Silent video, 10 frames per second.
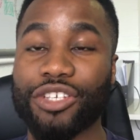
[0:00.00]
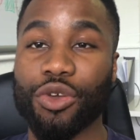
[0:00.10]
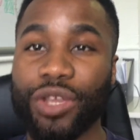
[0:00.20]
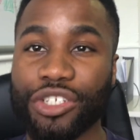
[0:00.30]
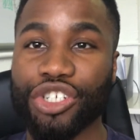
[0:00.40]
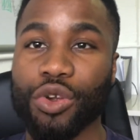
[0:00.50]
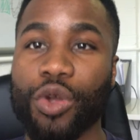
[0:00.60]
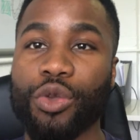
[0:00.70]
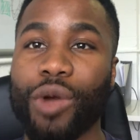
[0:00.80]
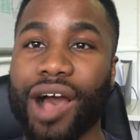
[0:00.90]
So
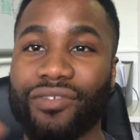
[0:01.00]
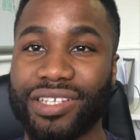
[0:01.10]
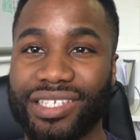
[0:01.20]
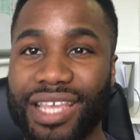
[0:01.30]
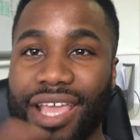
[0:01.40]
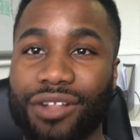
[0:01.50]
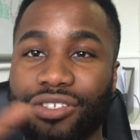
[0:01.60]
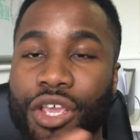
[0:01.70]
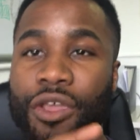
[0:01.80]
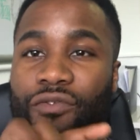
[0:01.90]
ensure you have a
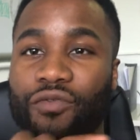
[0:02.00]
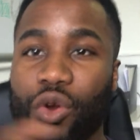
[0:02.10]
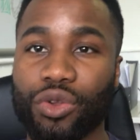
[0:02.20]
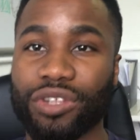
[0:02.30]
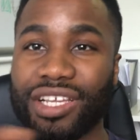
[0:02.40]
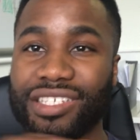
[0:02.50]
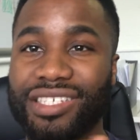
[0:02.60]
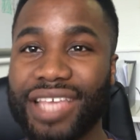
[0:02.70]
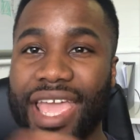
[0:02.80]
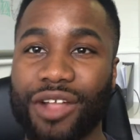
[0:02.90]
sales funnel and
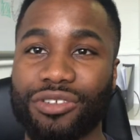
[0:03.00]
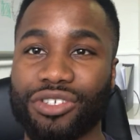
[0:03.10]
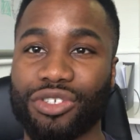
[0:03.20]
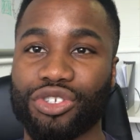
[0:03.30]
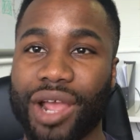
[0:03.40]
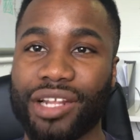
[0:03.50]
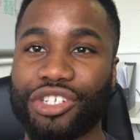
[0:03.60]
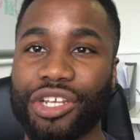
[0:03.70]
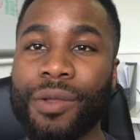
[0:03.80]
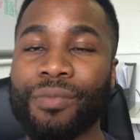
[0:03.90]
sales
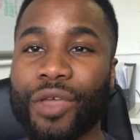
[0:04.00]
strategy,